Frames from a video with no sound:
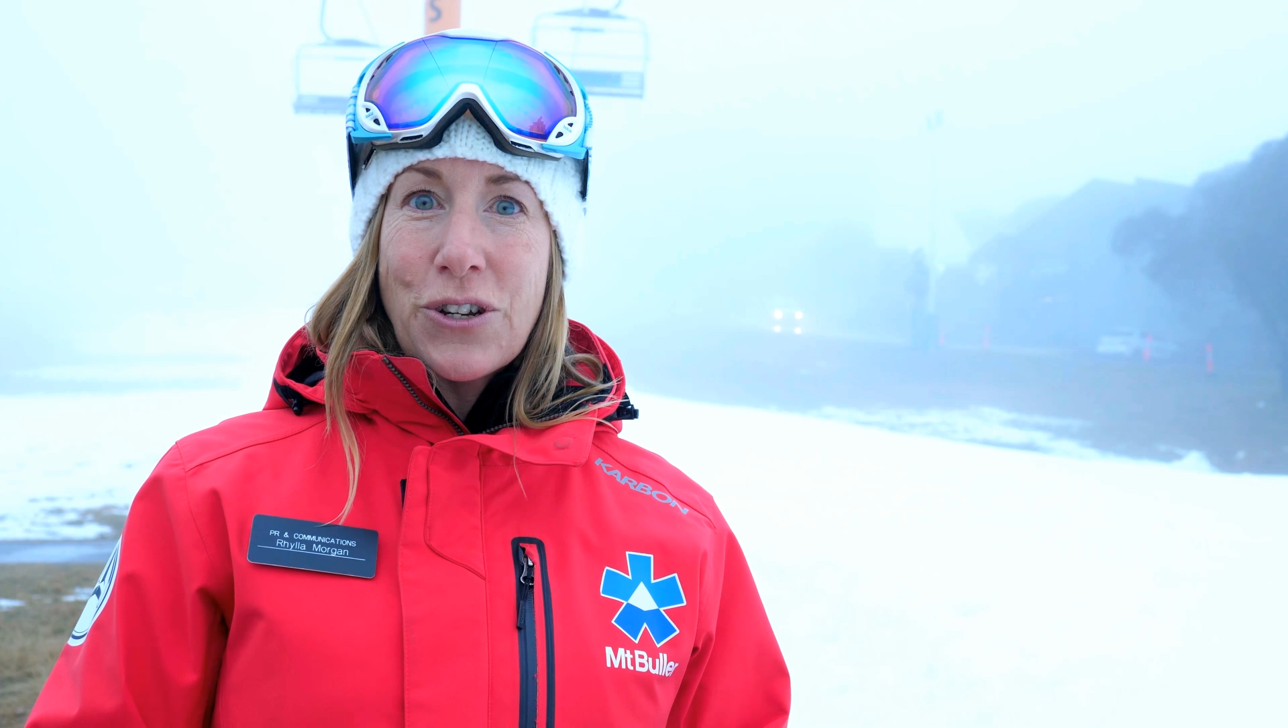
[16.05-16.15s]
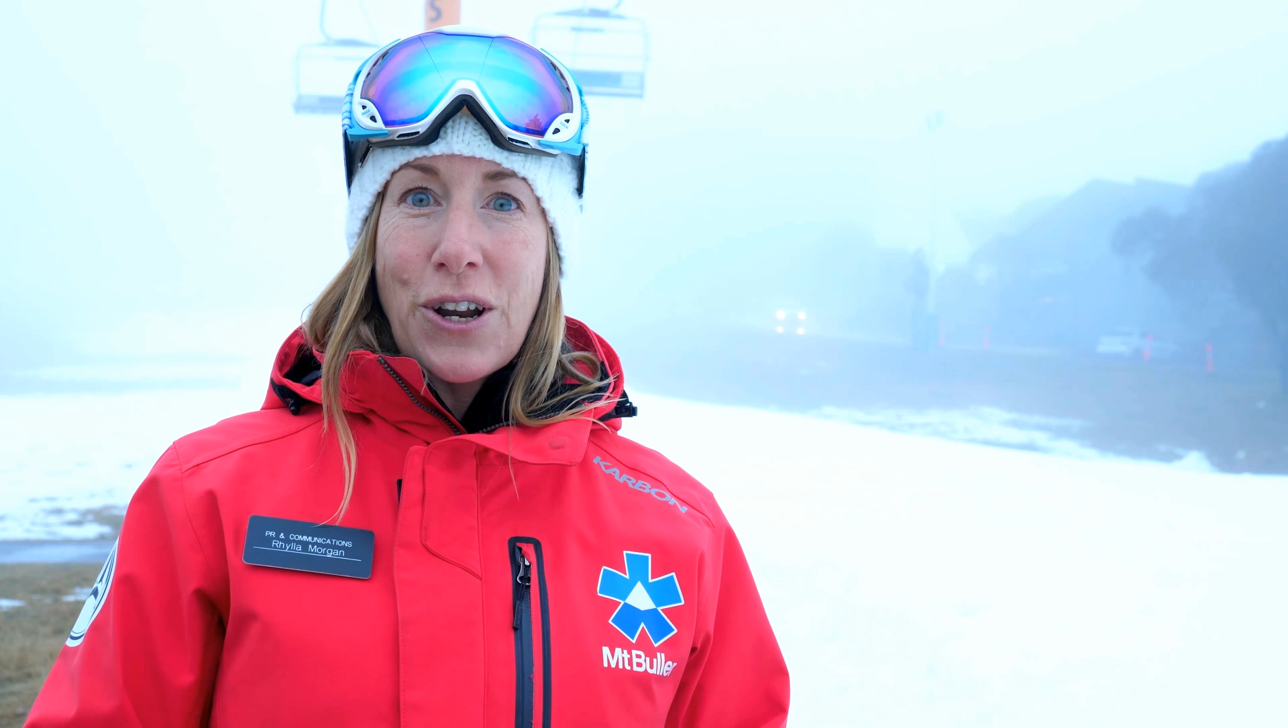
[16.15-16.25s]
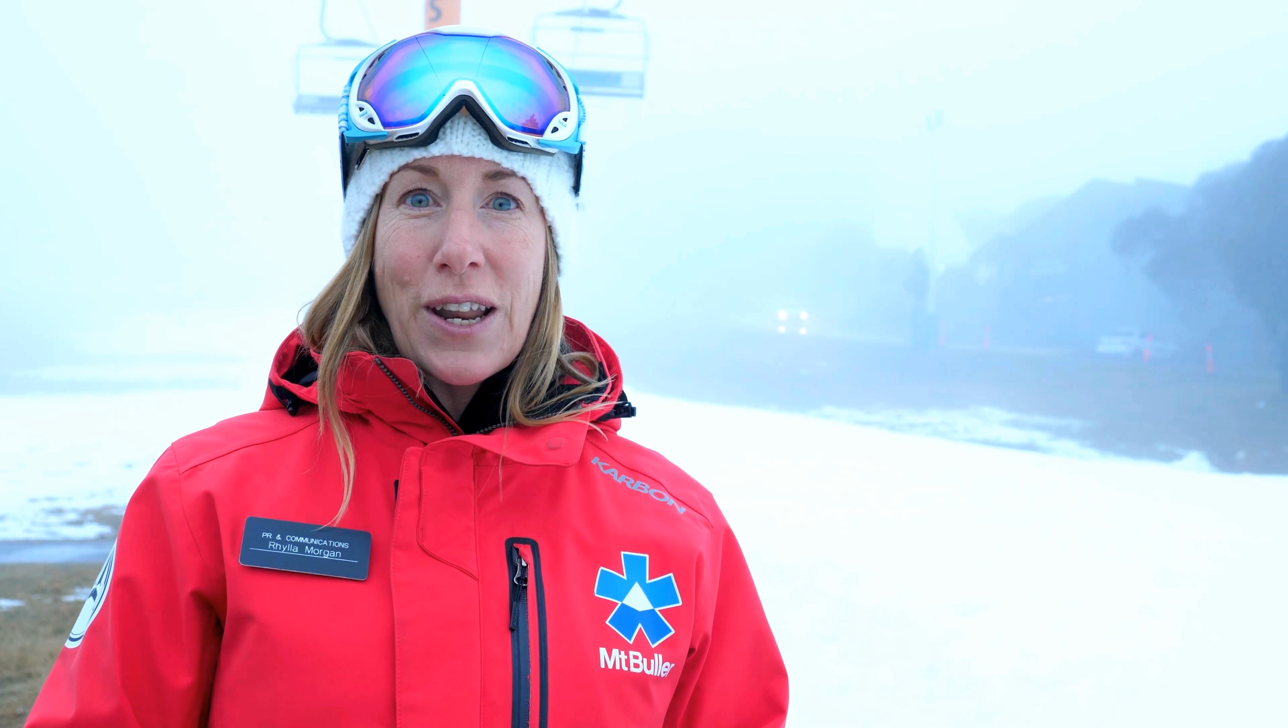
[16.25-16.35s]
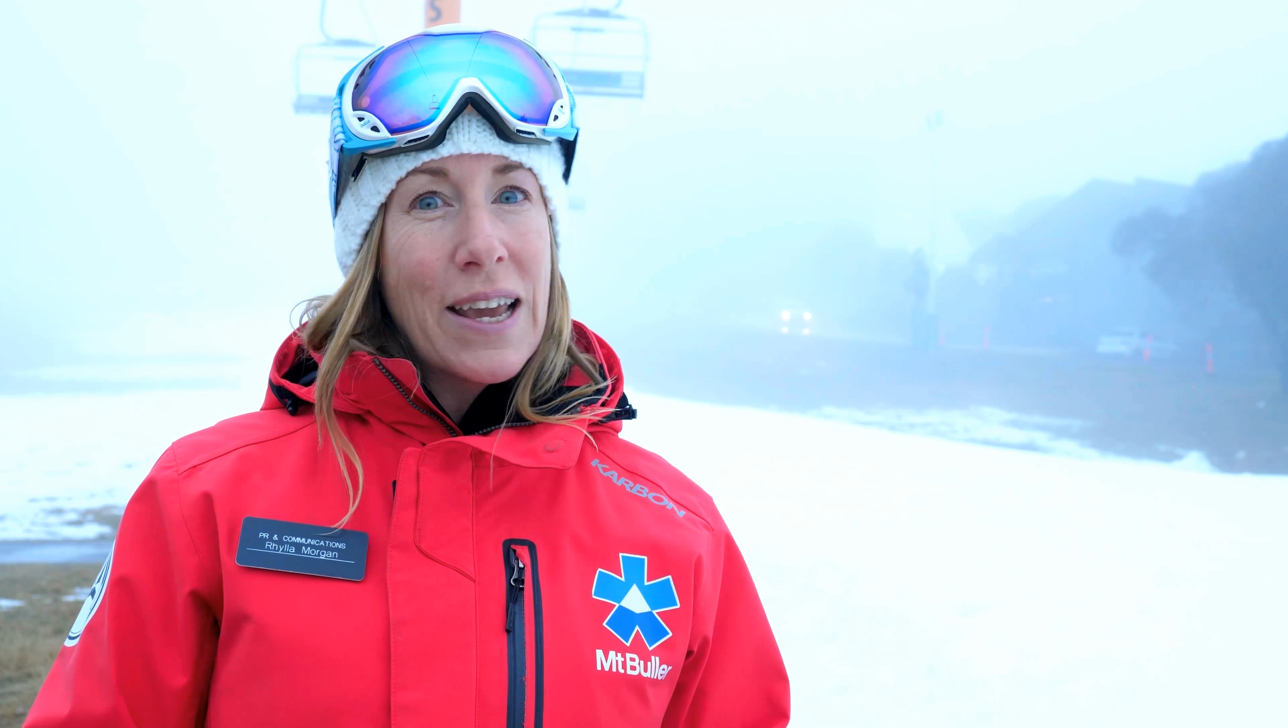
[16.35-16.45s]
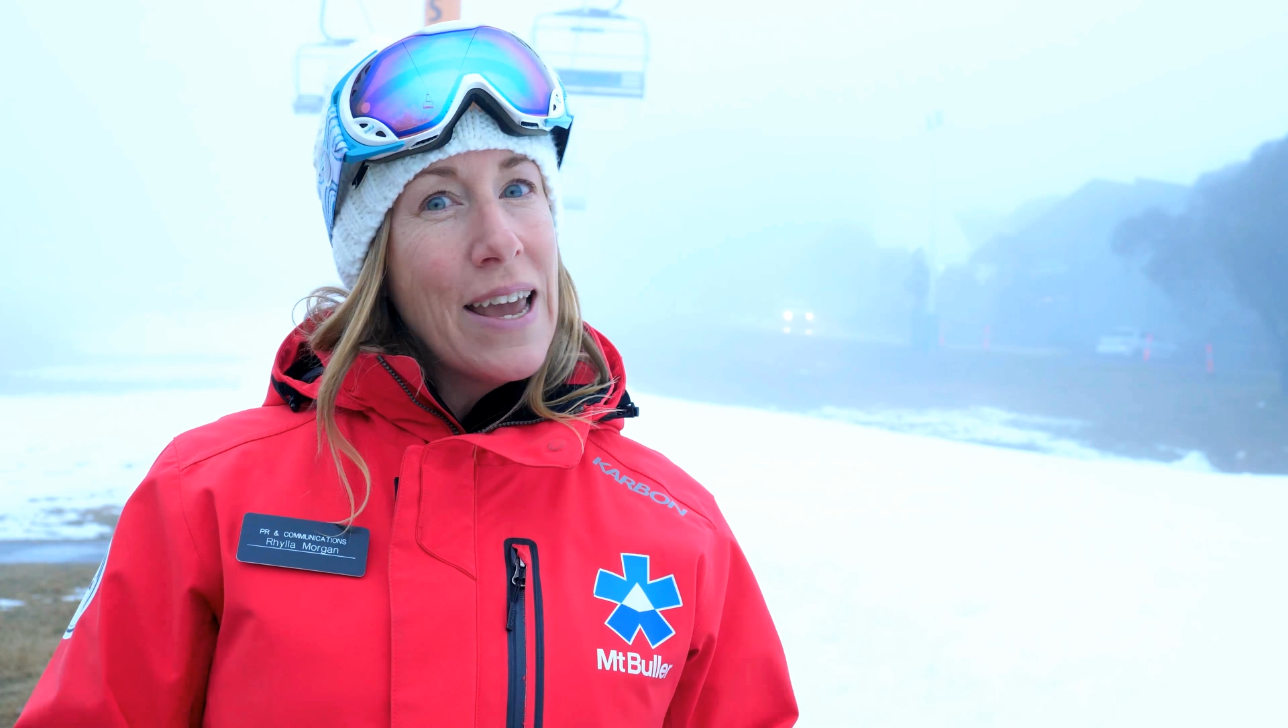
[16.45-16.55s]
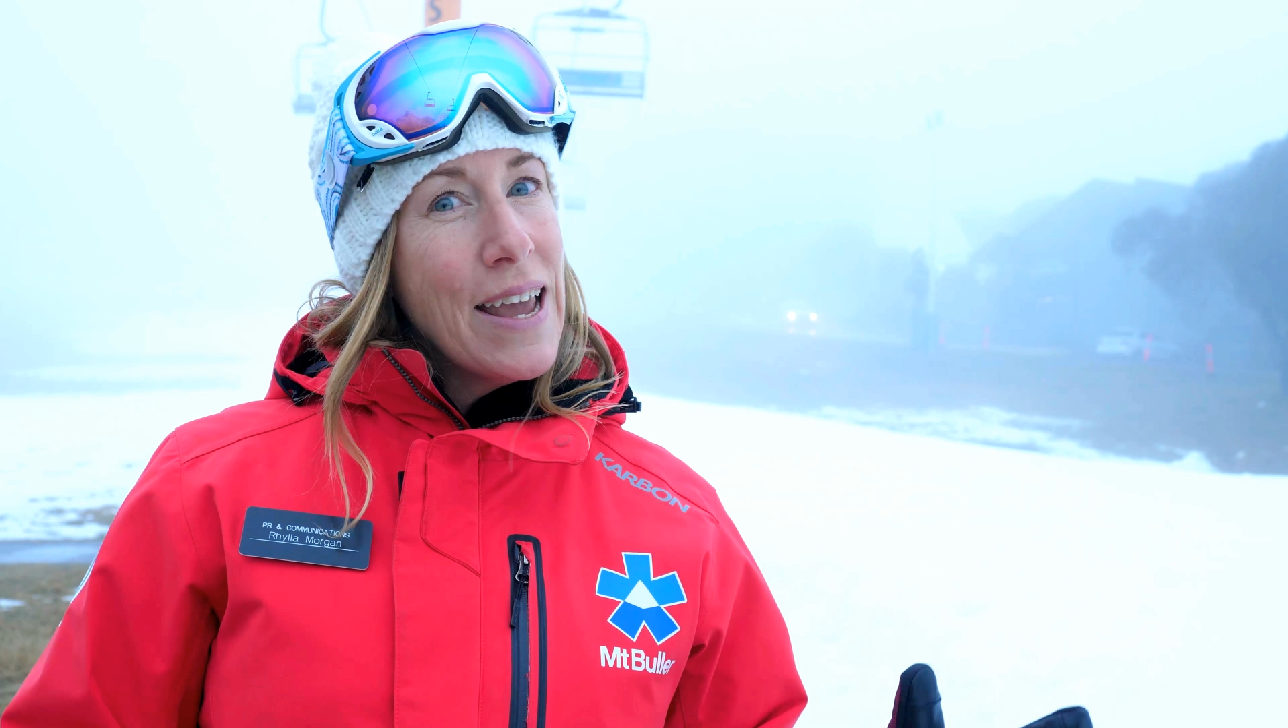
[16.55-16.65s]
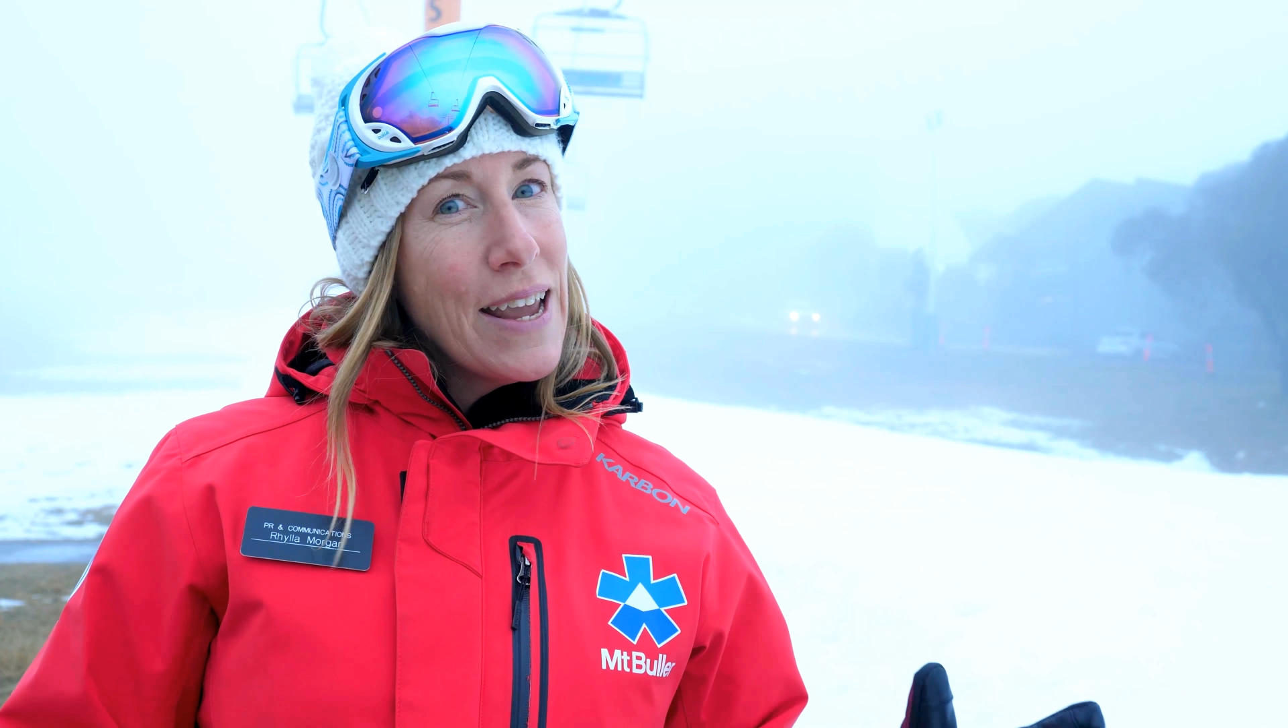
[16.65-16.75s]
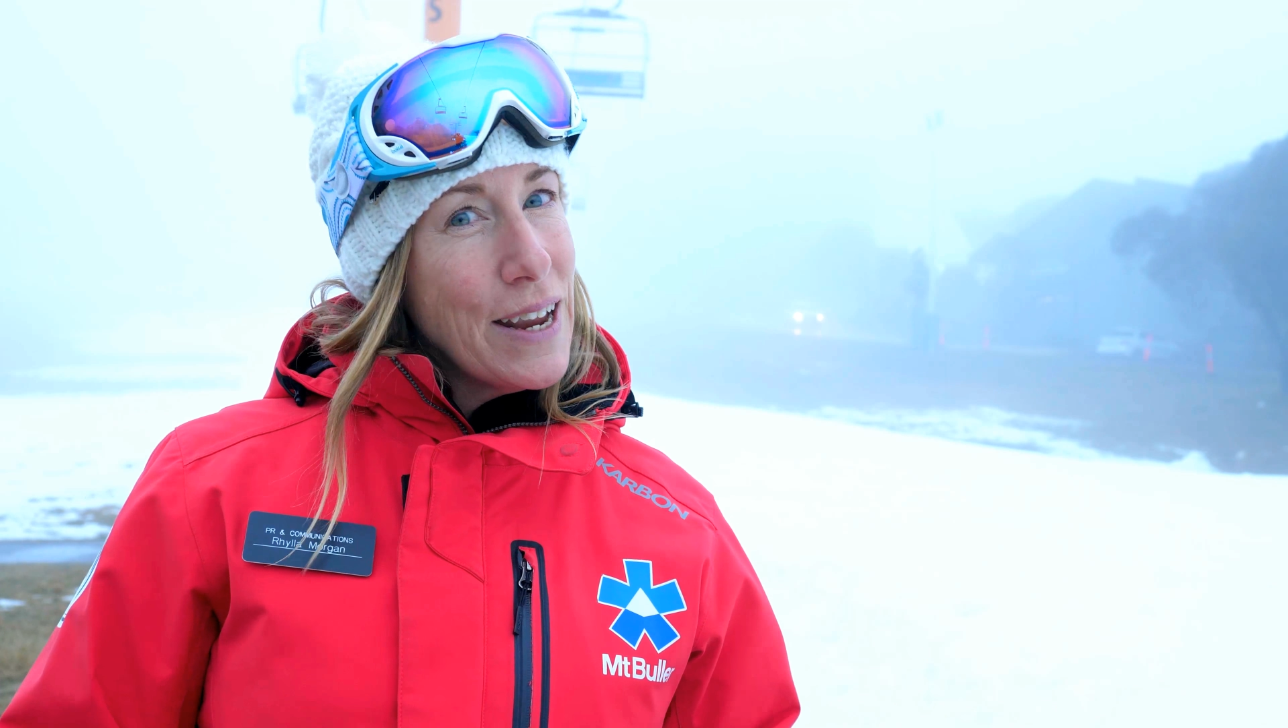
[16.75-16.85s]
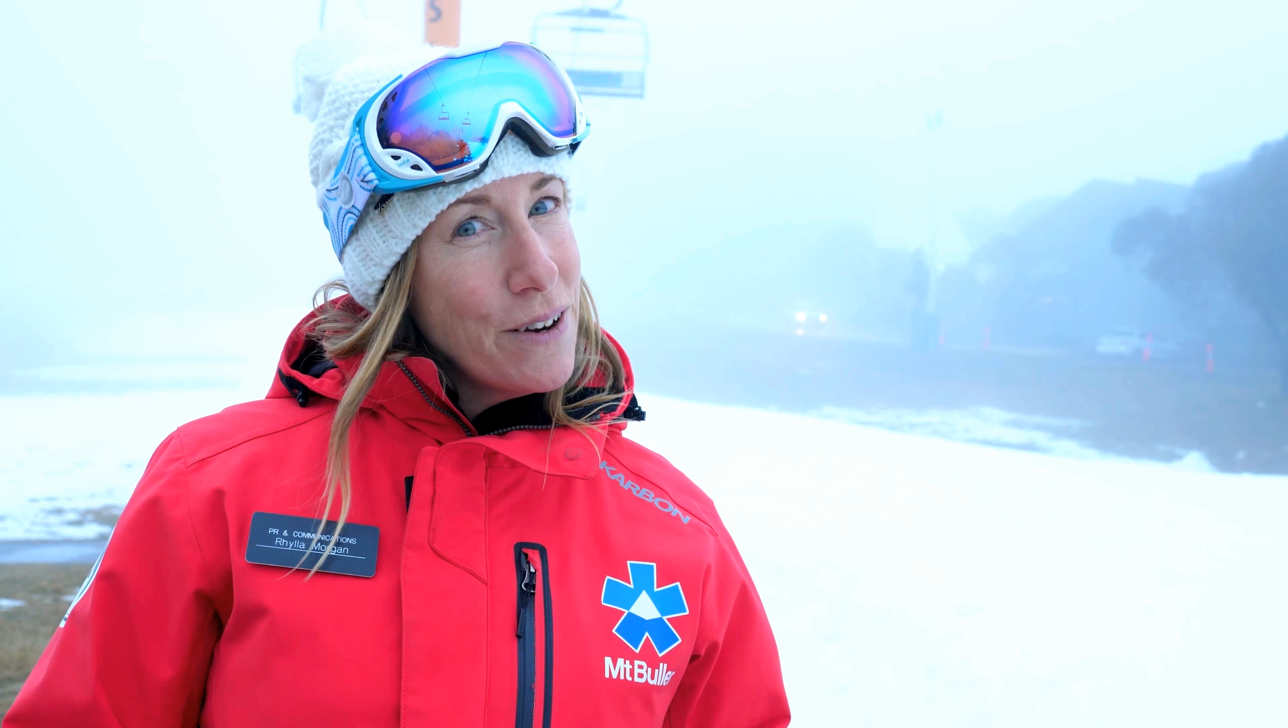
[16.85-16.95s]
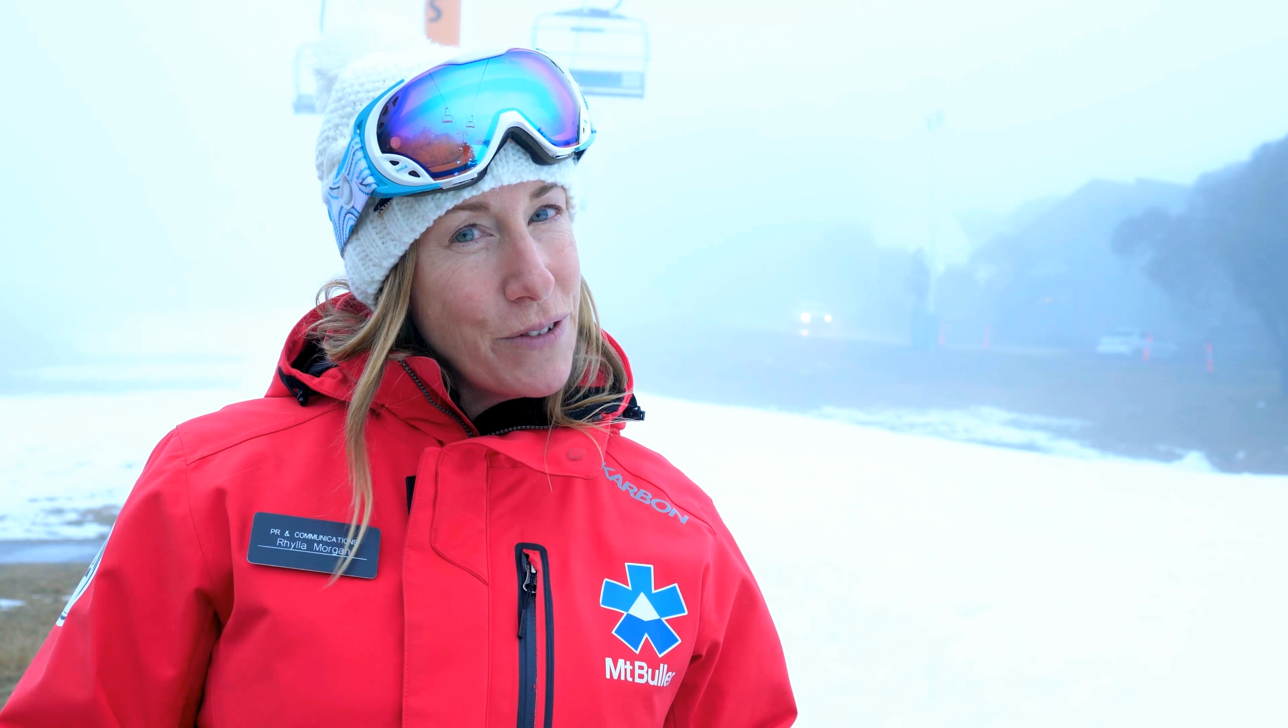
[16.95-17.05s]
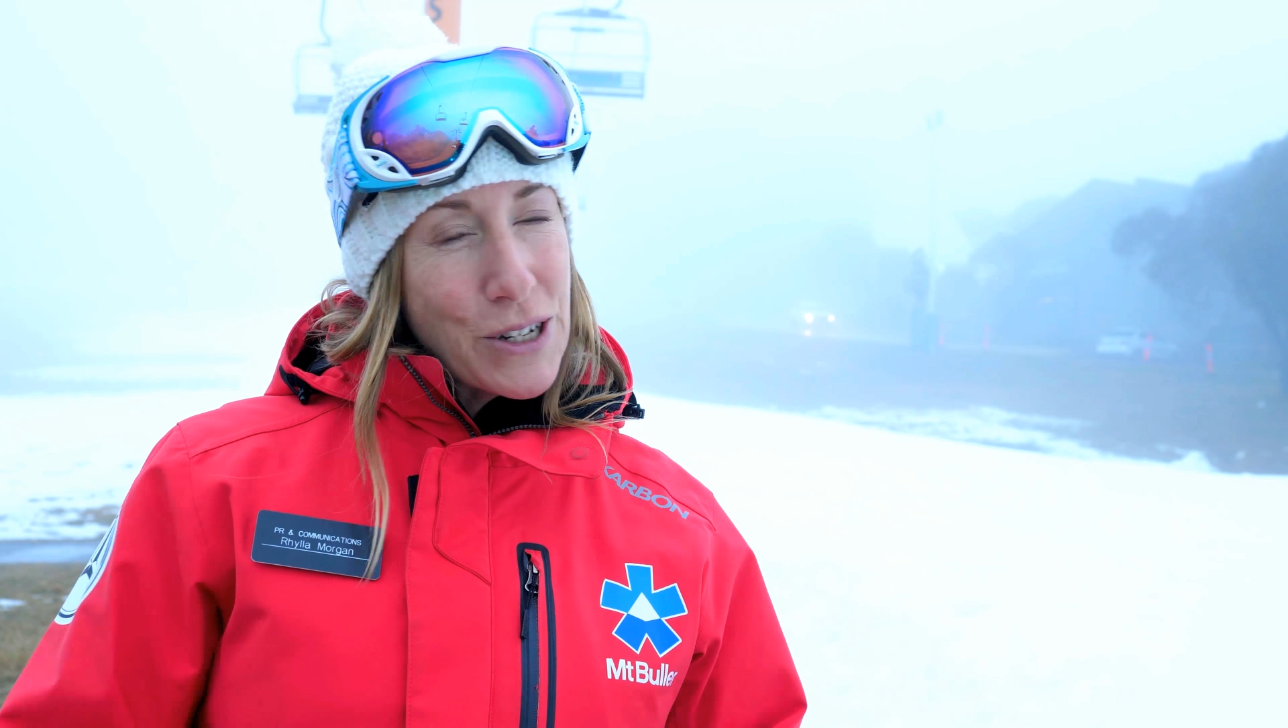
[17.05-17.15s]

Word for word: turning in